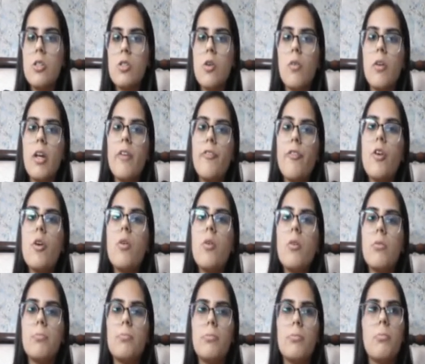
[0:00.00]
So if
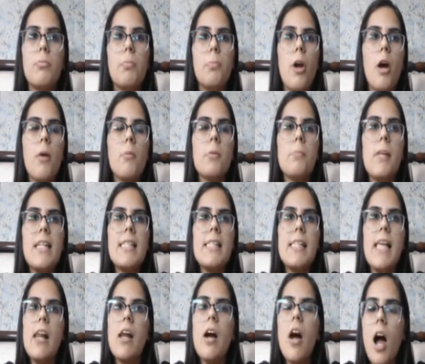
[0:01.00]
you probably
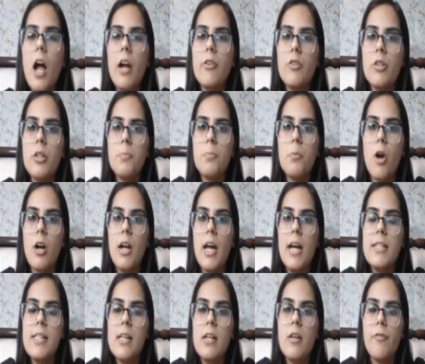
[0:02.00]
sell a hundred
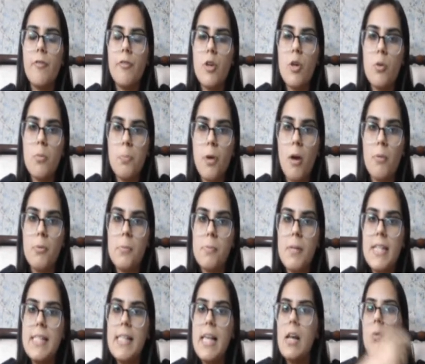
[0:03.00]
products and if you
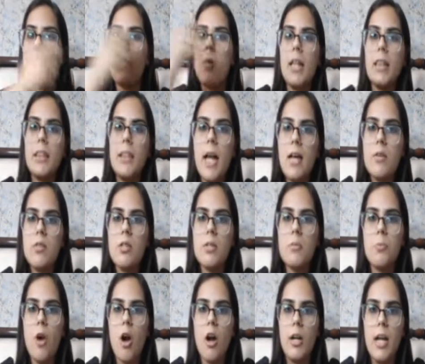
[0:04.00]
probably sell a one thousand
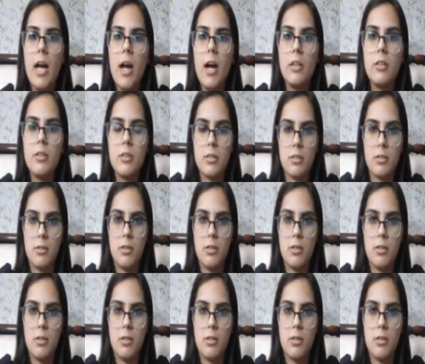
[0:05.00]
product